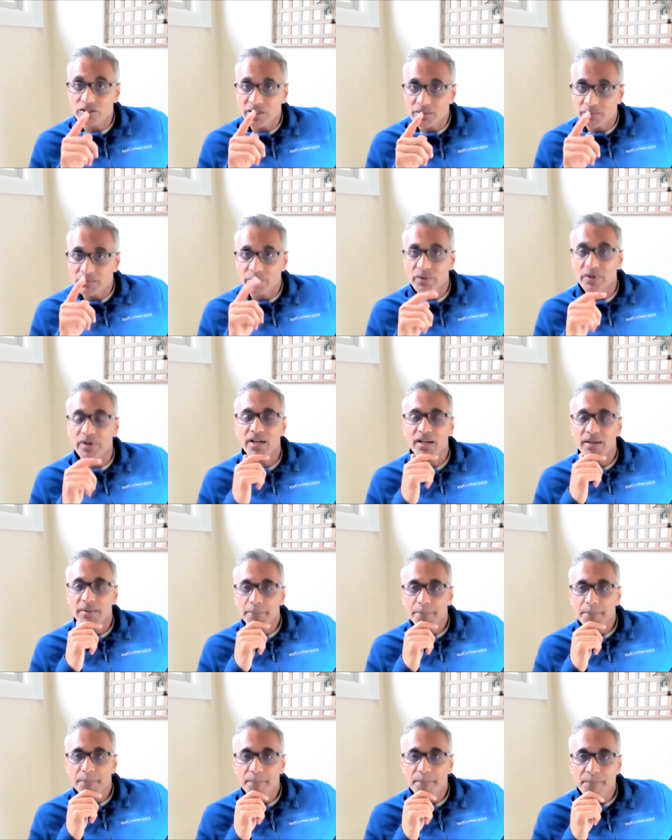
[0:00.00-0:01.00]
and pray.
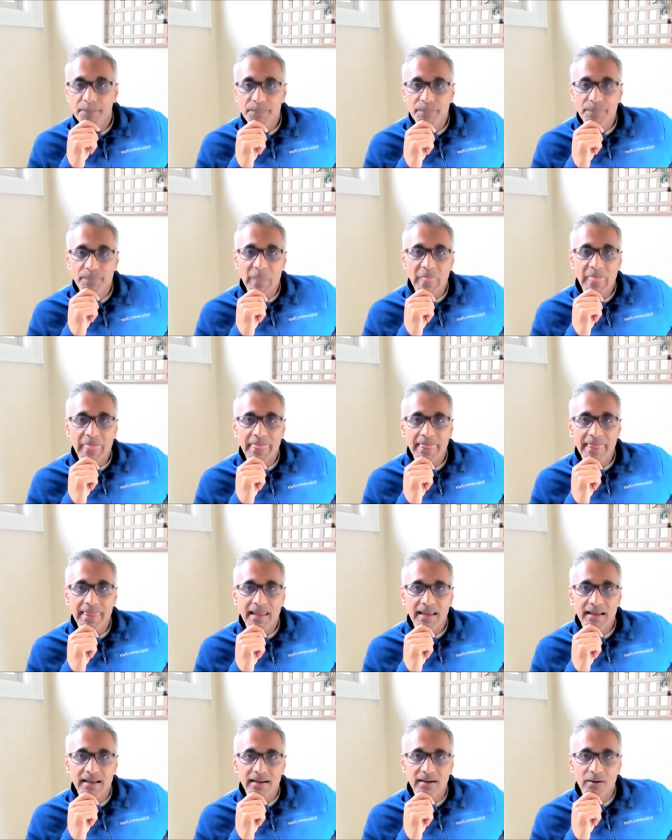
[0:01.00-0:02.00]

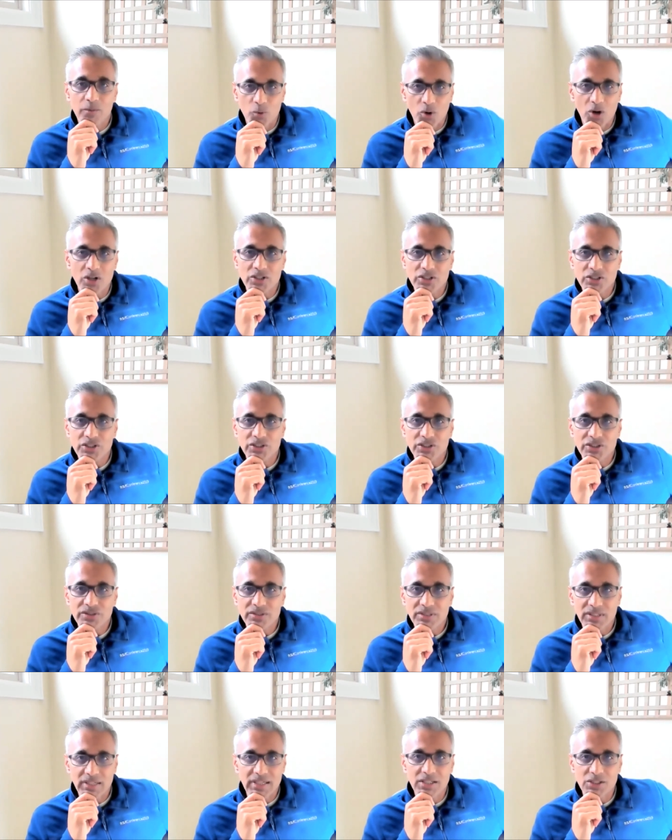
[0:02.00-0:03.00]
Watch.
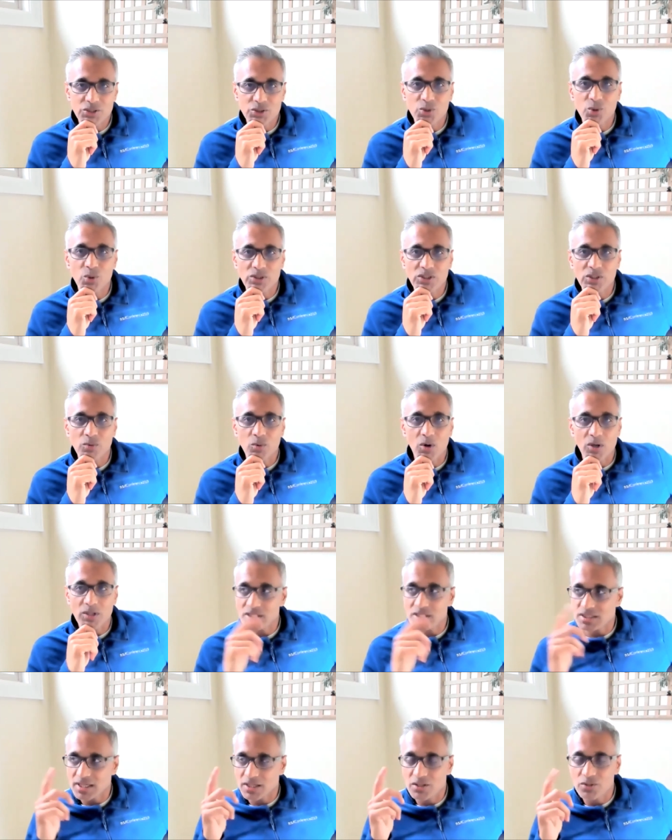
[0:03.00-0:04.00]
Like a soldier
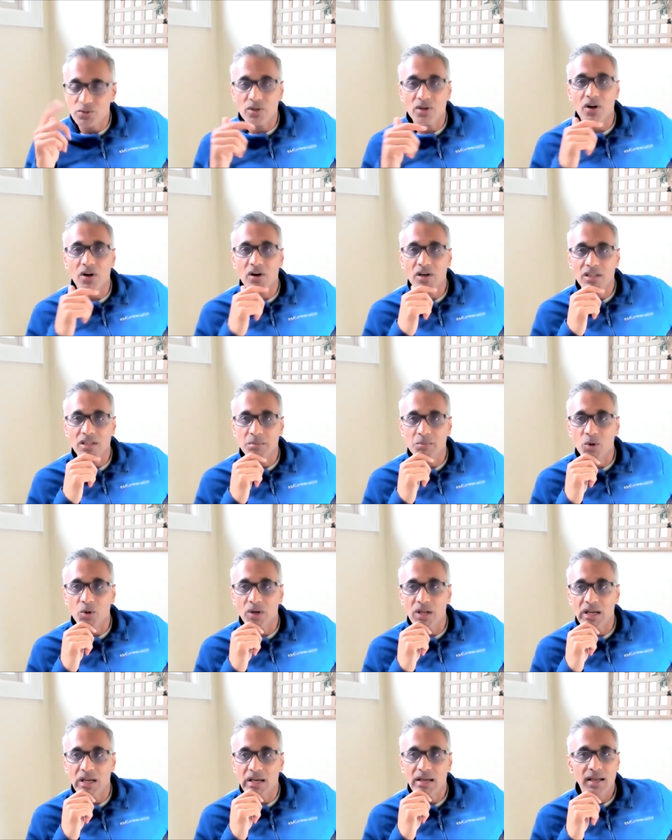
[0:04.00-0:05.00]
watches at 2 o'clock in the
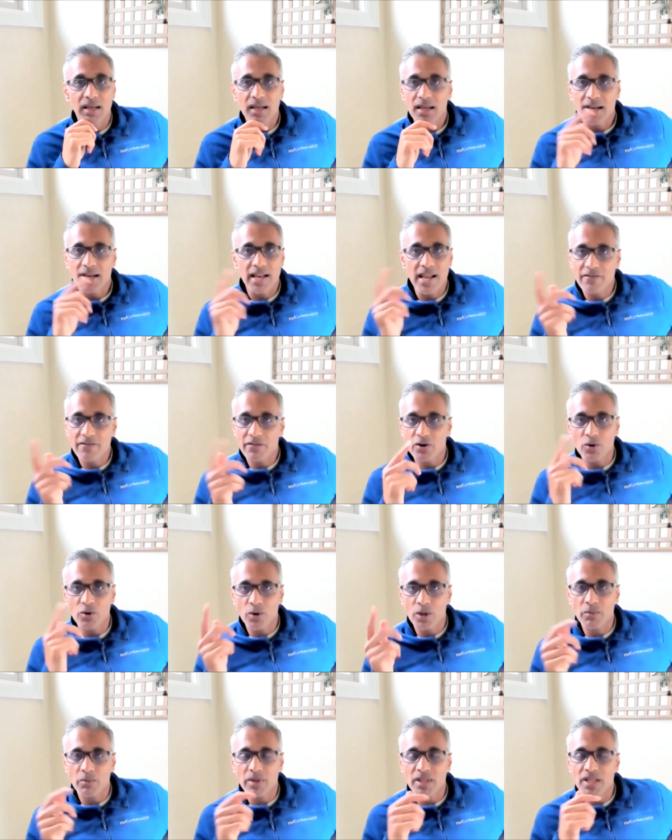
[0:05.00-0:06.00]
morning, never
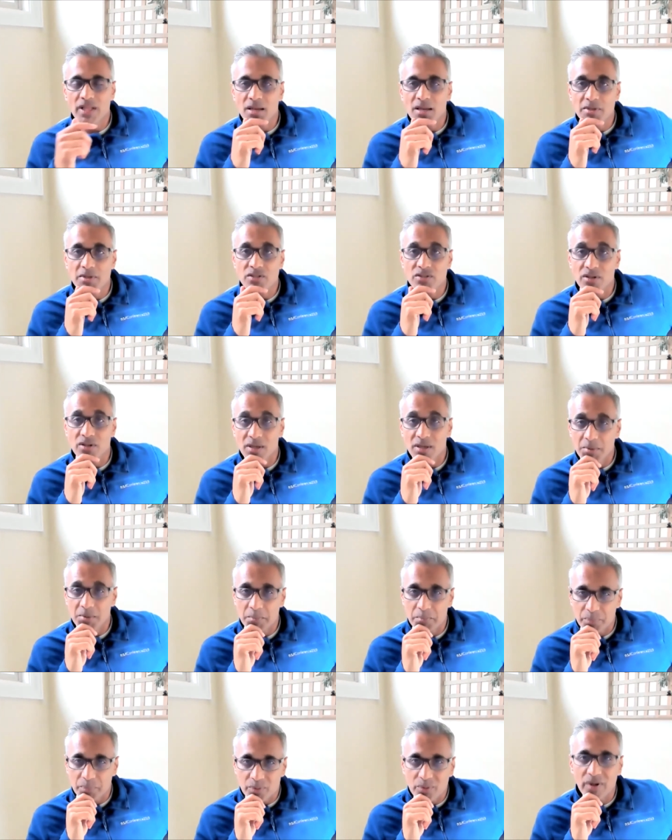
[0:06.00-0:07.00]
knowing when the enemy is going to come
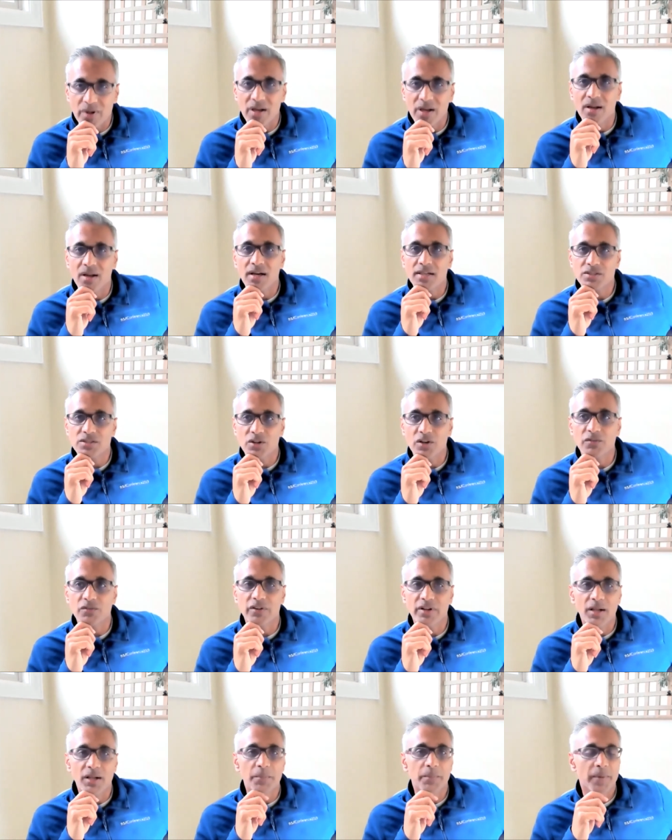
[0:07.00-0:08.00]
and pray, ask God
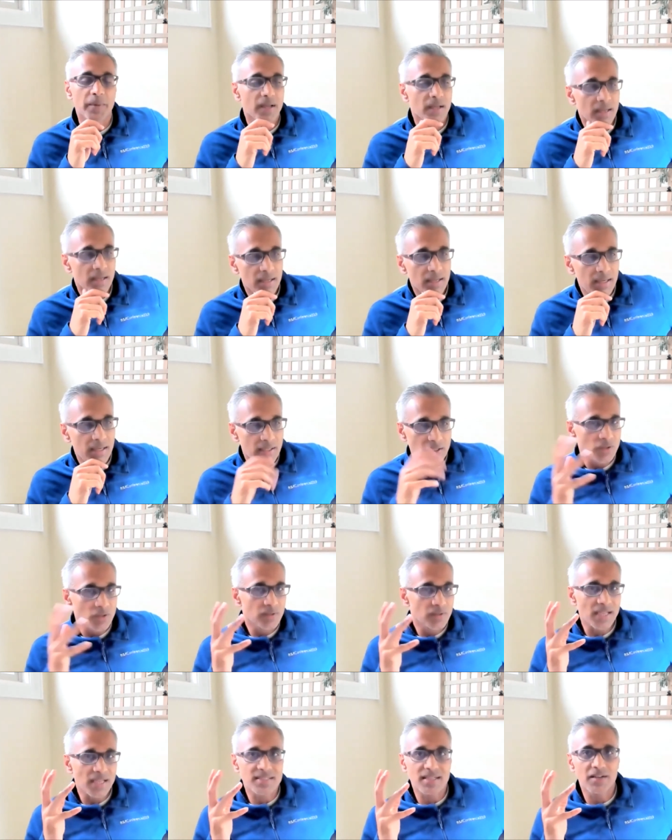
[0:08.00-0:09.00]
for help. So
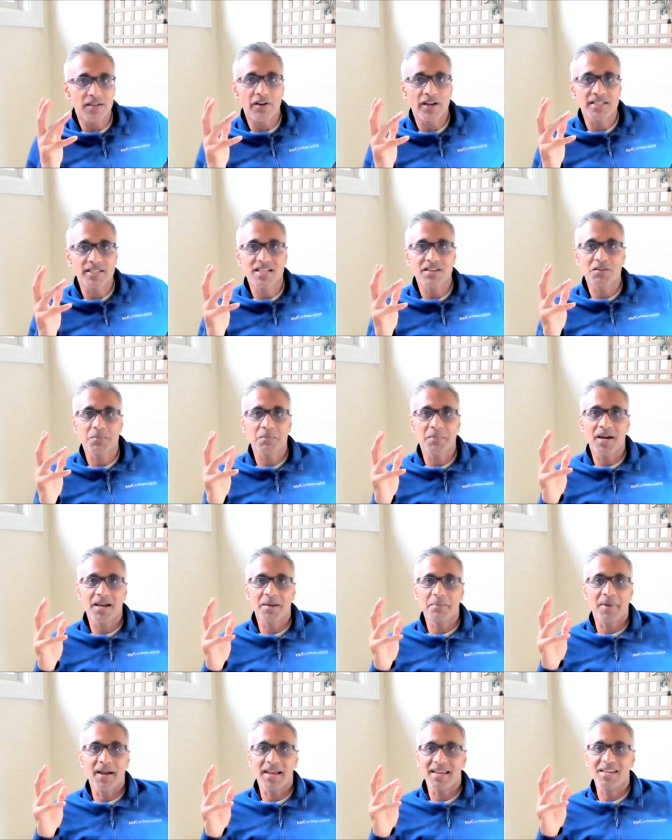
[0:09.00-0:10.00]
that's the advice given
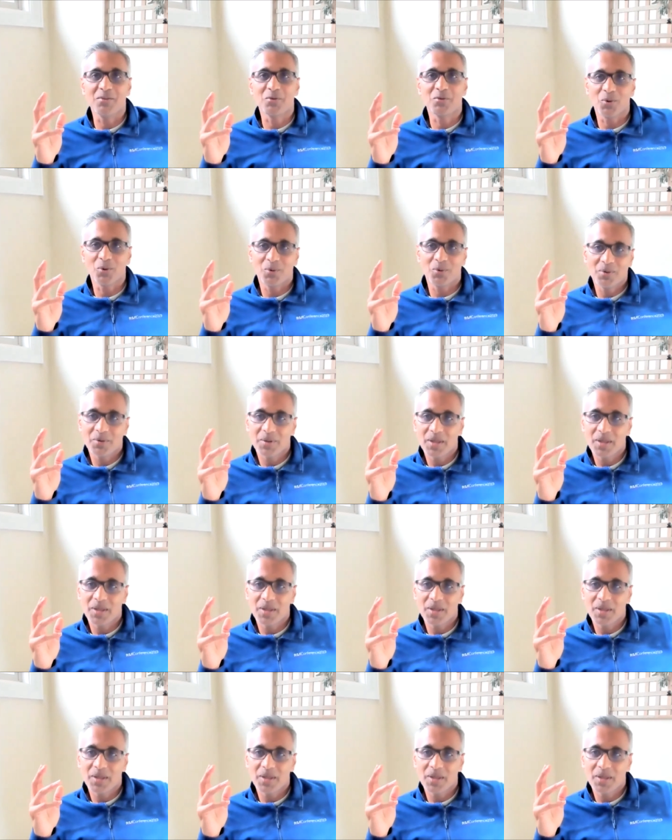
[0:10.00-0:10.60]
by my hero